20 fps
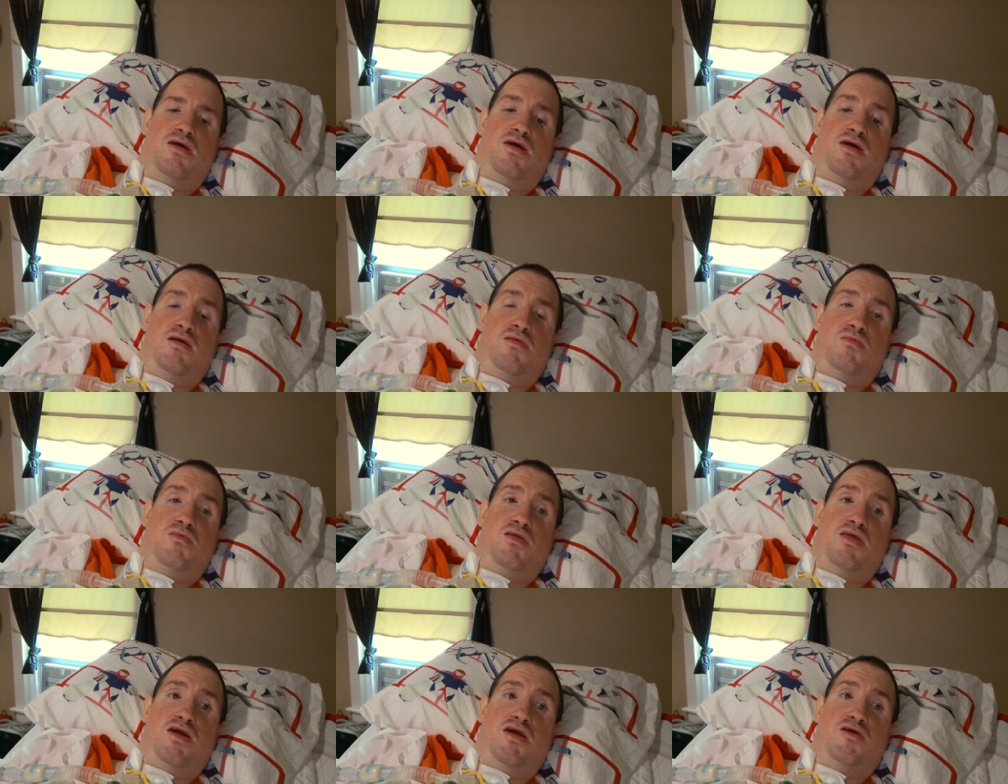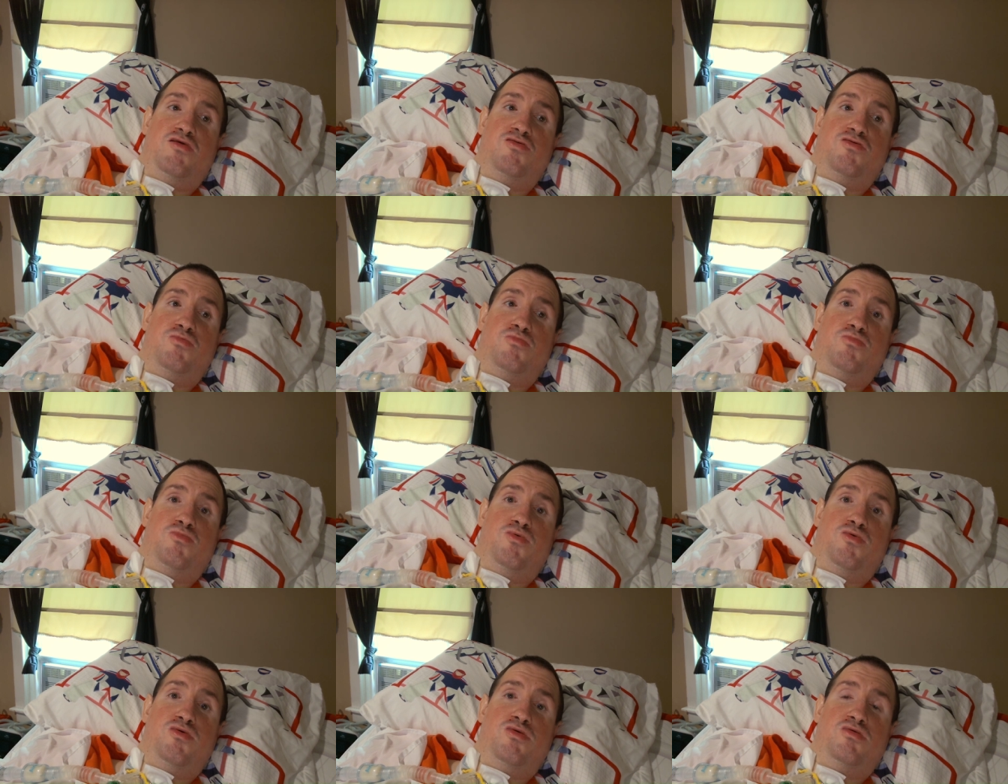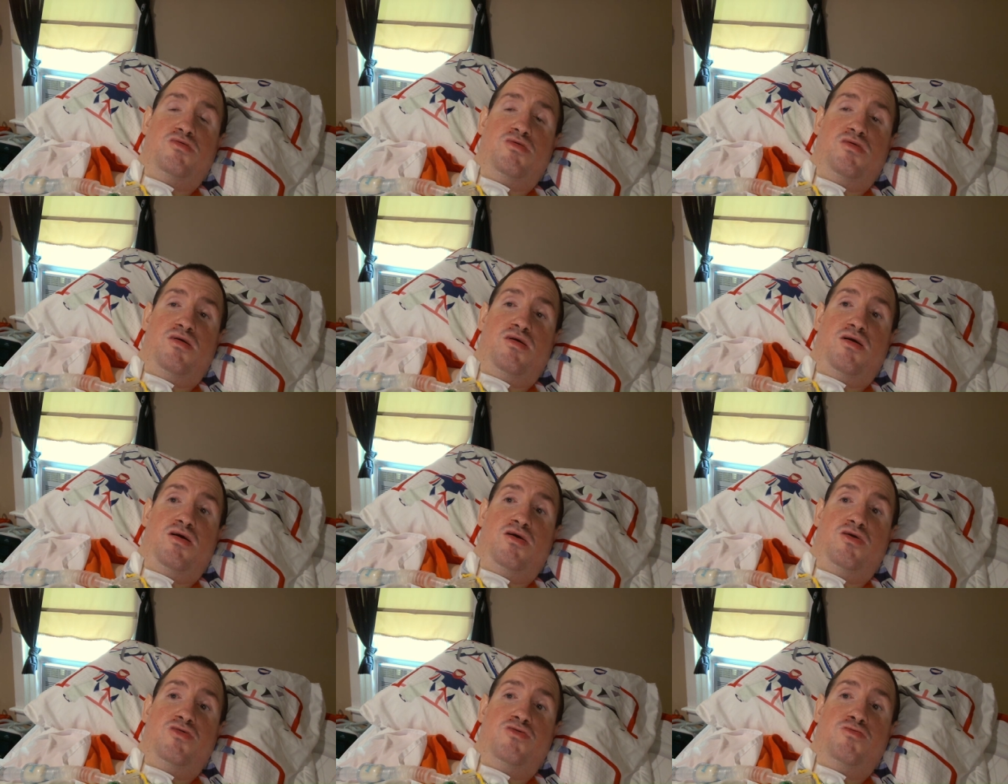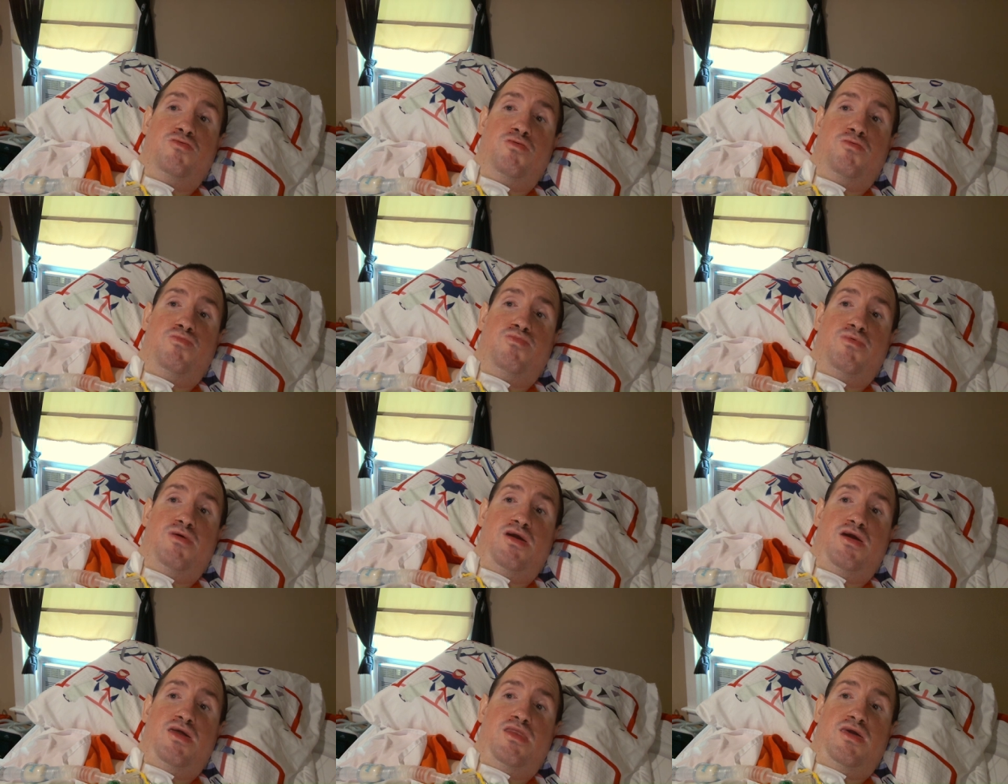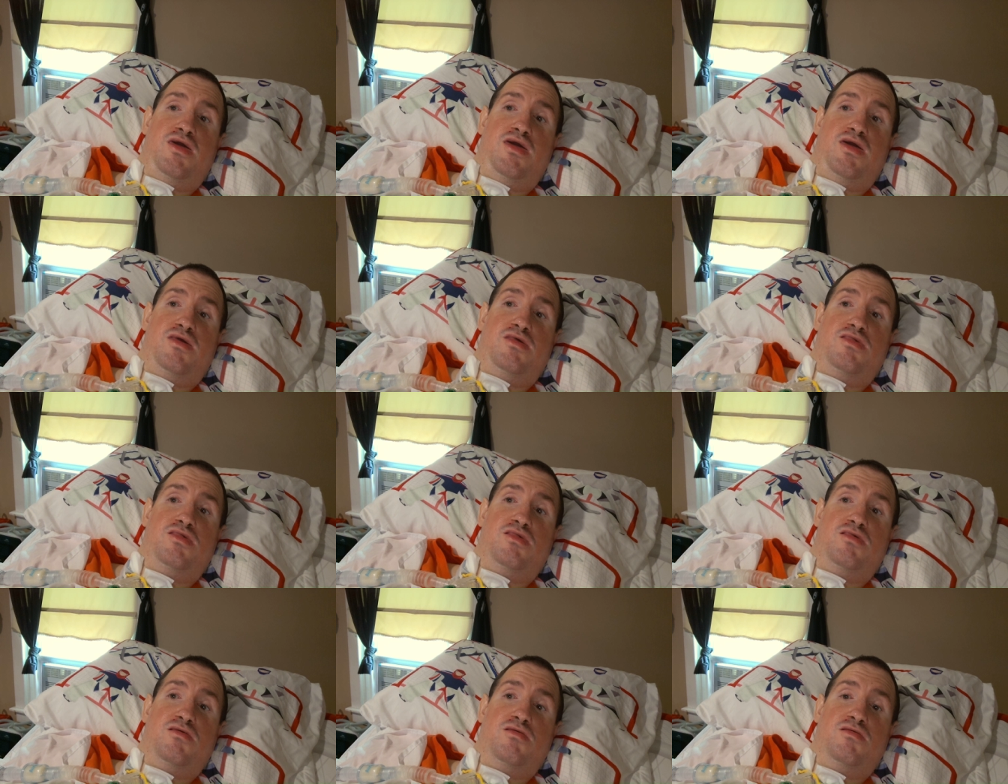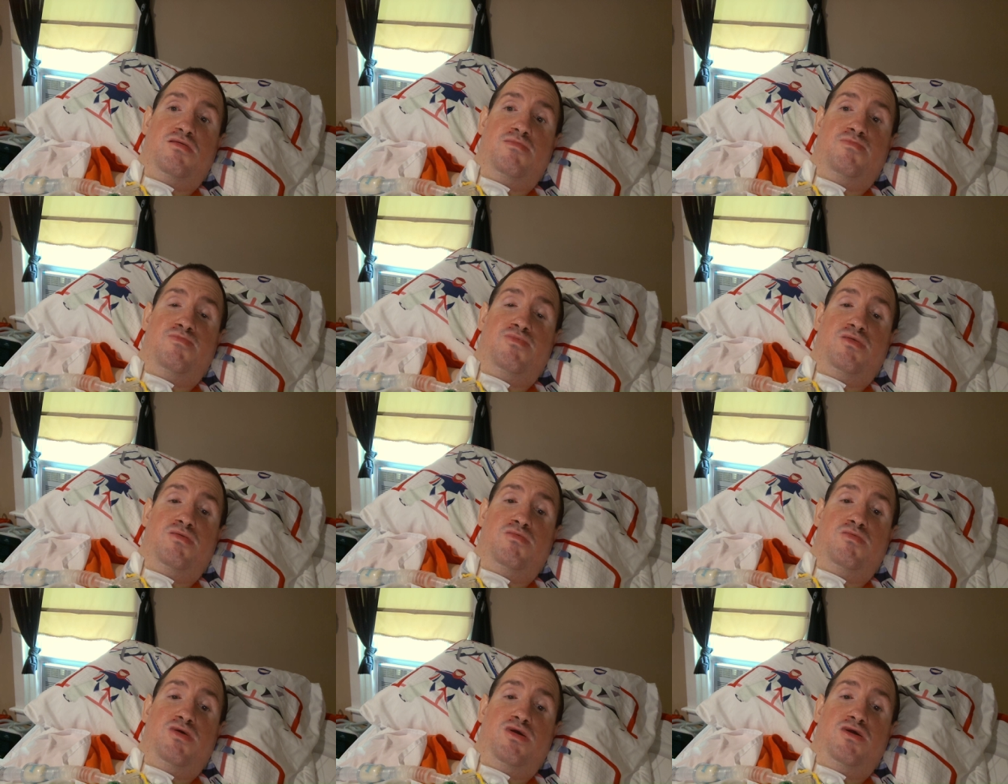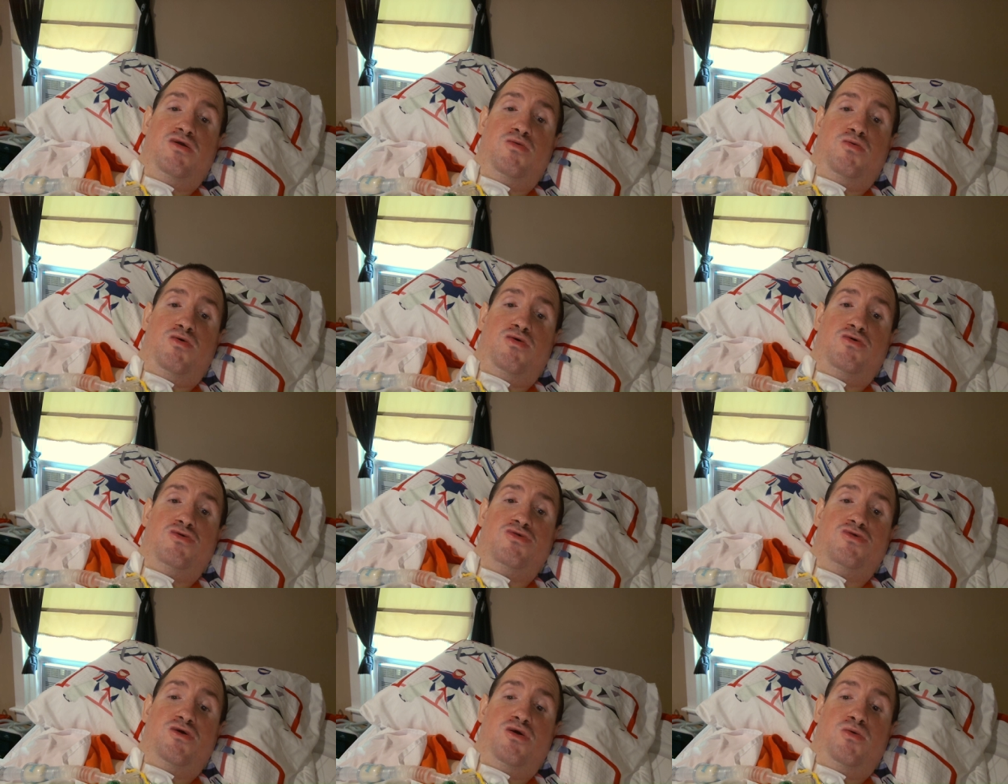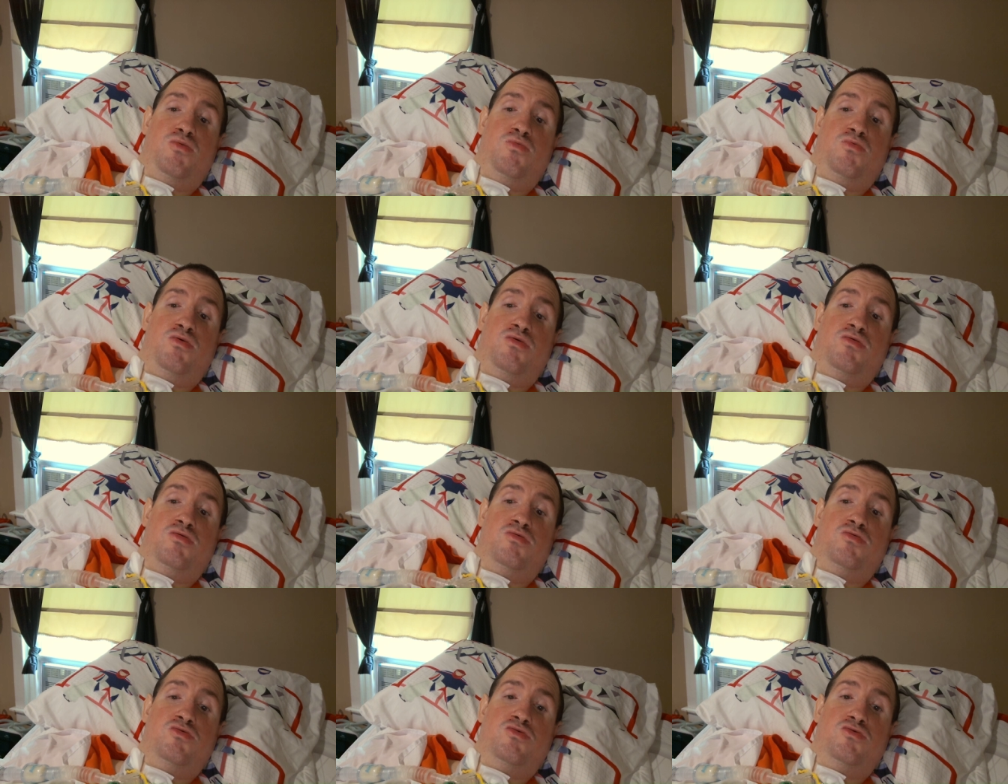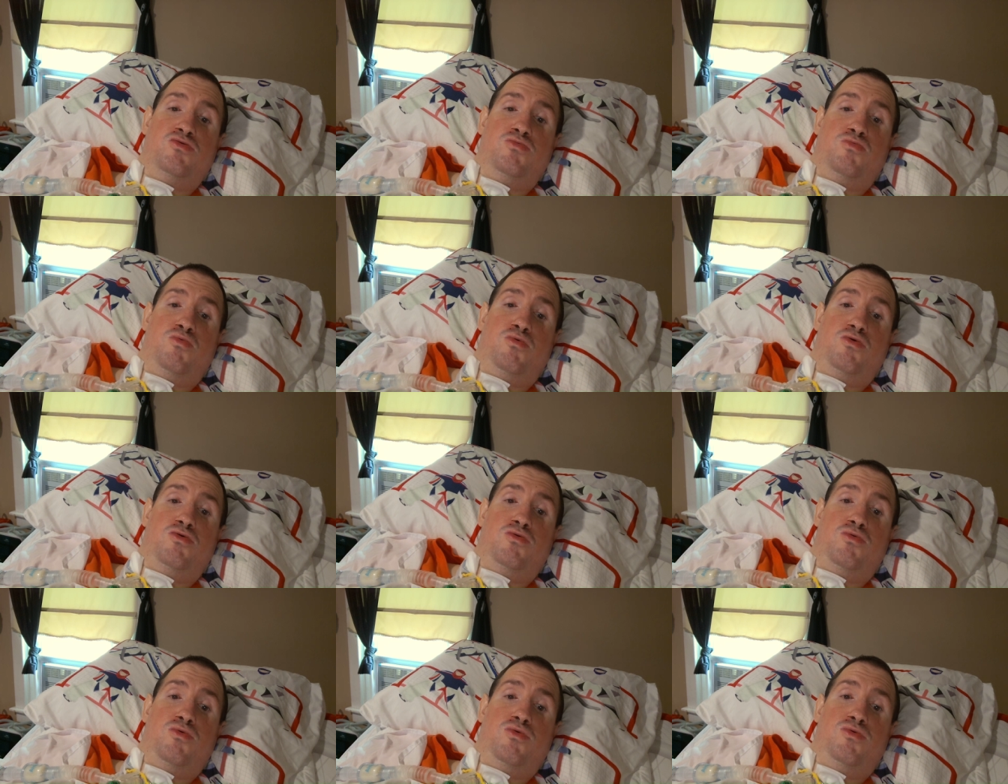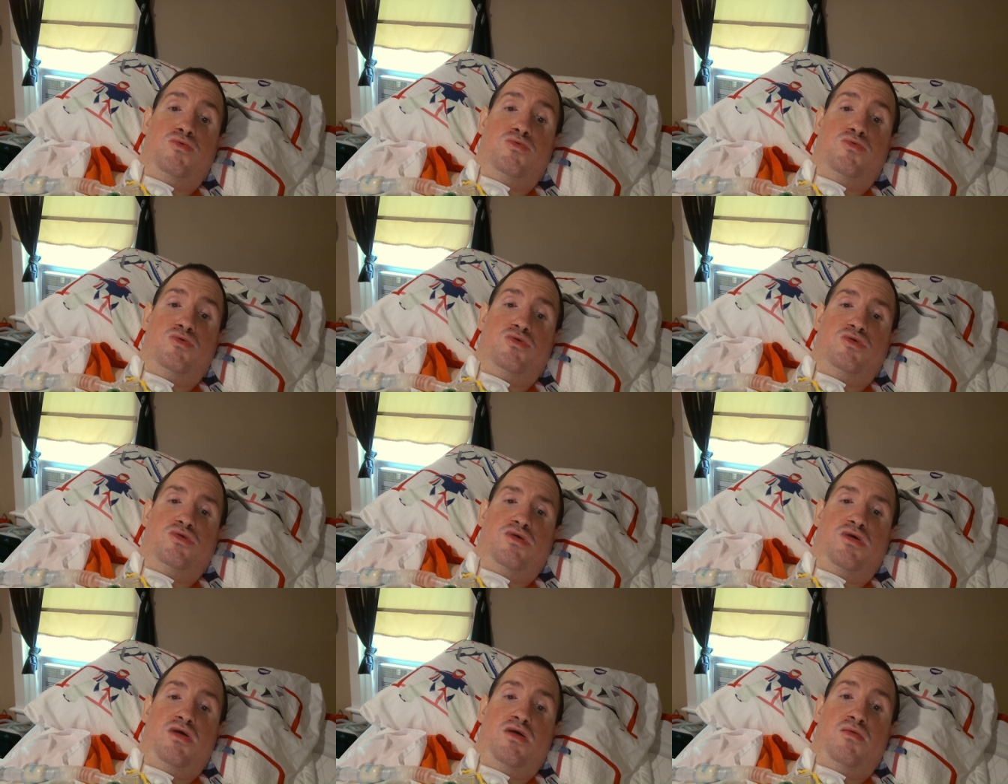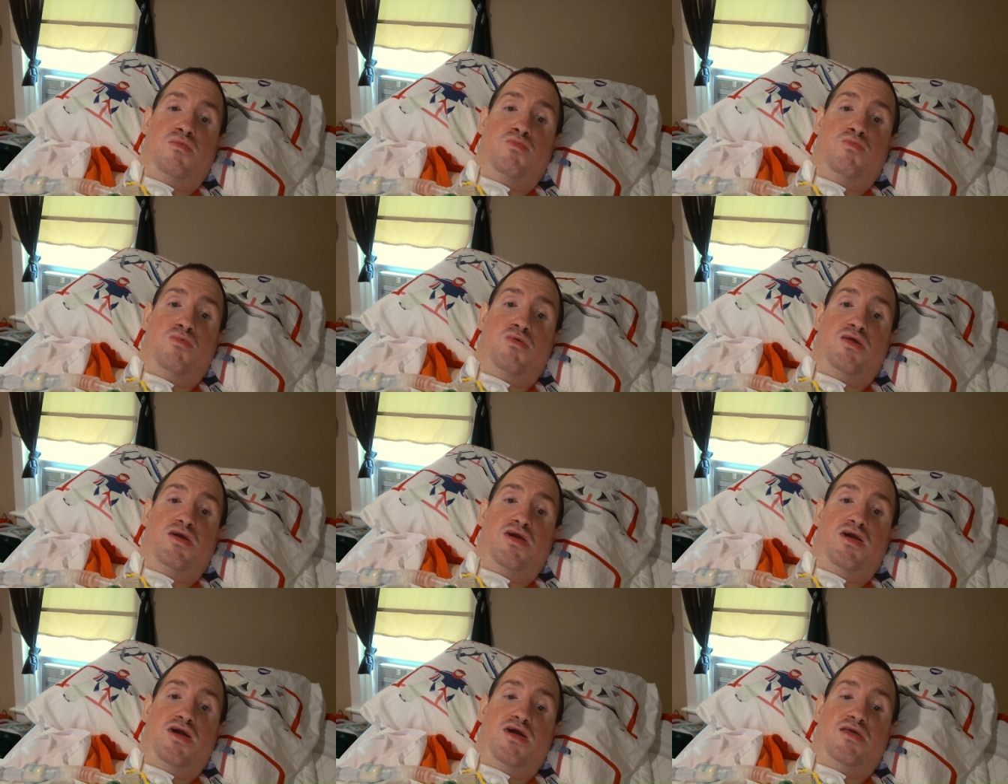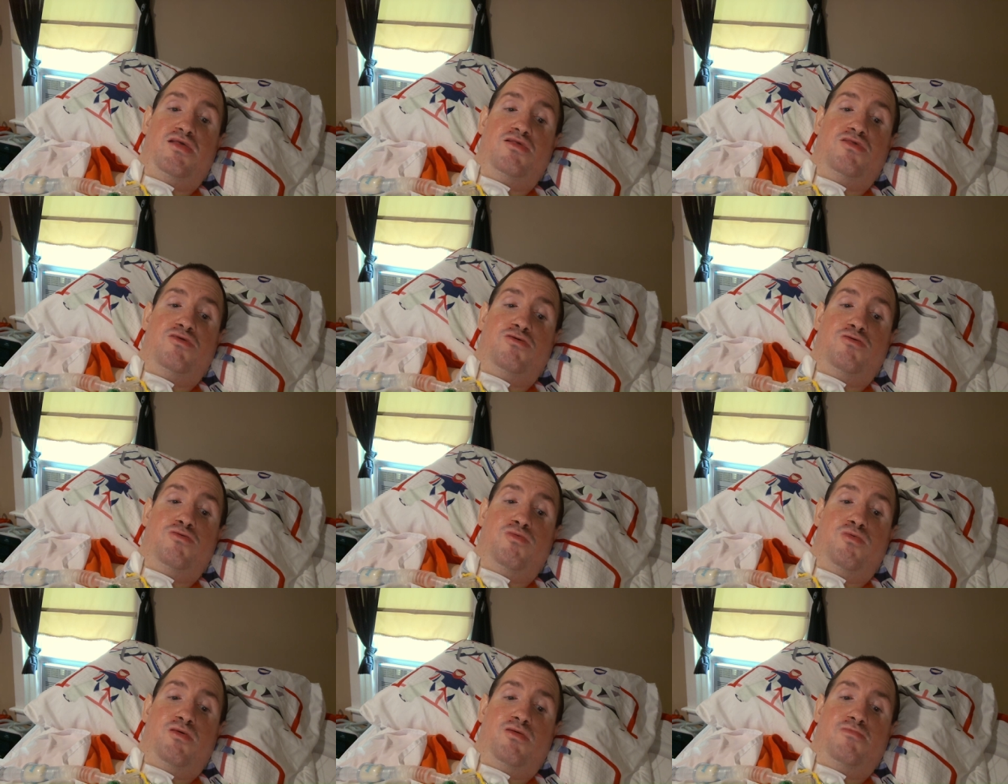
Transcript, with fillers: Aaron Asham was a true badass, but he could also score goals when he had to.